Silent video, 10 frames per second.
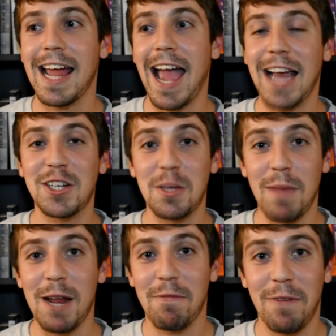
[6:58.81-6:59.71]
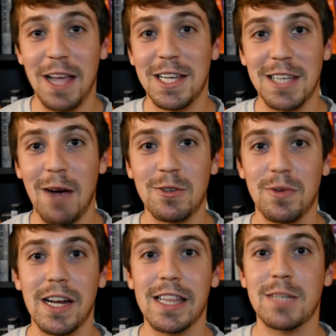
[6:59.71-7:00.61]
I actually made a face as I was
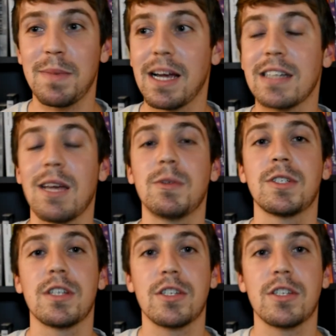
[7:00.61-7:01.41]
reading this, because I was